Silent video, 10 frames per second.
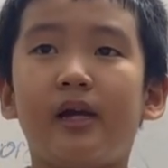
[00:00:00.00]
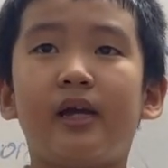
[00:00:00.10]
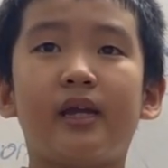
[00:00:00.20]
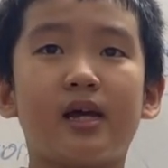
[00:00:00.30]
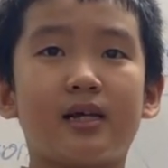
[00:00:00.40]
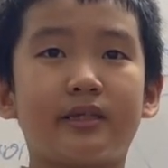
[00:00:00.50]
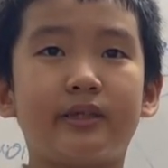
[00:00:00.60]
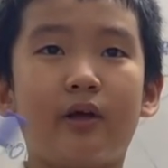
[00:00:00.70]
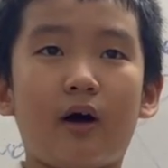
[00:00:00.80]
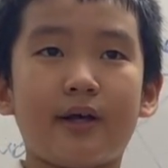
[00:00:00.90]
He has
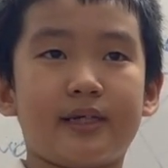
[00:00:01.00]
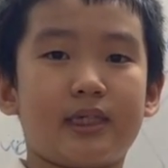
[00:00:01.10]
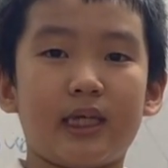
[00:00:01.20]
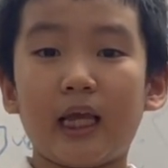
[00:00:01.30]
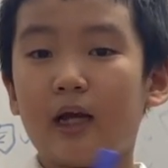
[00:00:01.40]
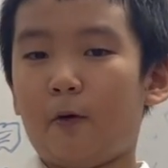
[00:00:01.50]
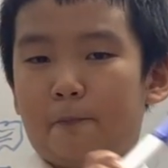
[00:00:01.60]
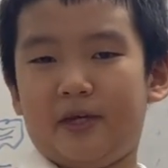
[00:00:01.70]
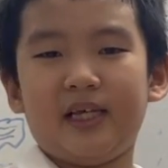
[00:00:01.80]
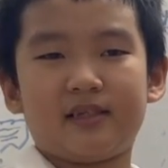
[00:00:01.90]
not a single
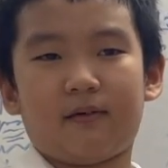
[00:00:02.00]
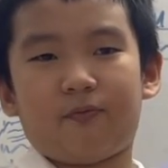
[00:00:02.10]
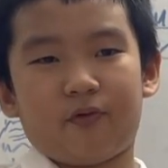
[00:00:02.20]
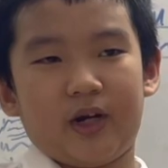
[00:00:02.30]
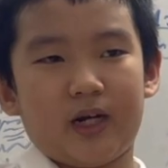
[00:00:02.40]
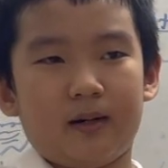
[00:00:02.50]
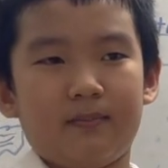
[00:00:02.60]
piece of freedom.